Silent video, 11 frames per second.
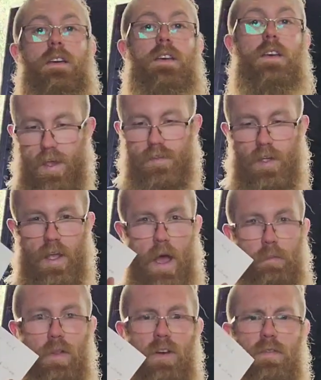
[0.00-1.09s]
There's a
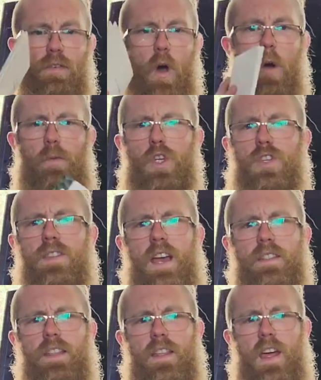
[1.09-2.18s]
couple of options
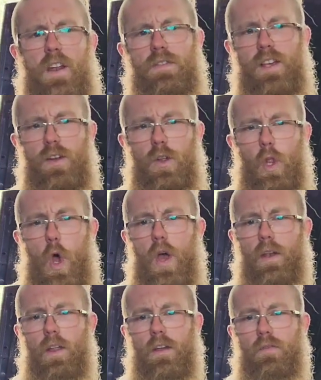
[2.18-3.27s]
out there that I've seen
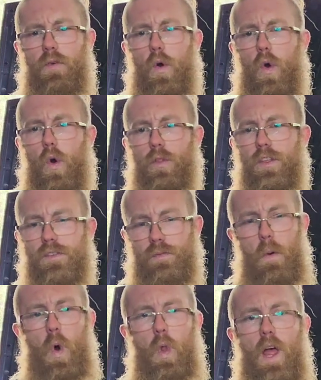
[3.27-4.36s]
online, like for the
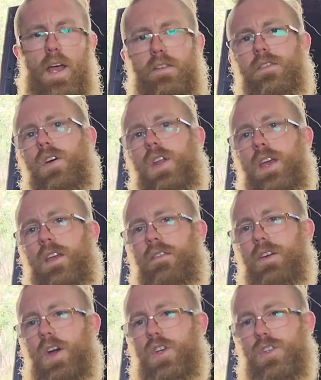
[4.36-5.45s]
smaller S13
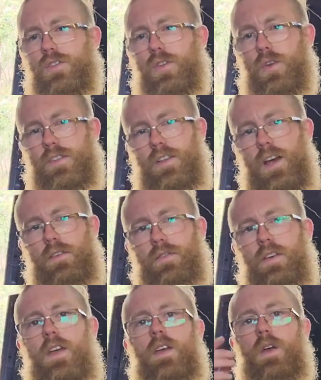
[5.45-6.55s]
conversion sort of stuff,
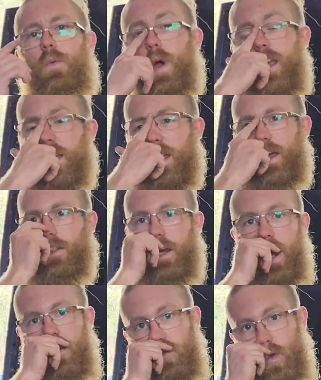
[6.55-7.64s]
where you get like
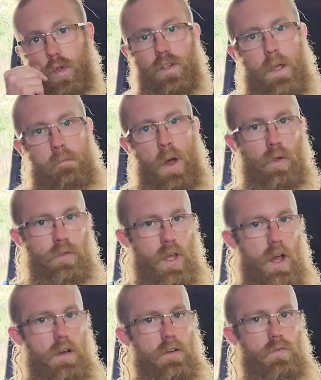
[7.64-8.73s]
M14
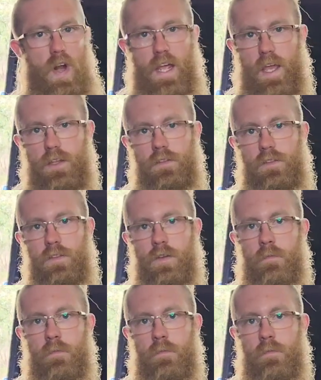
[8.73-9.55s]
pulsar rack ends,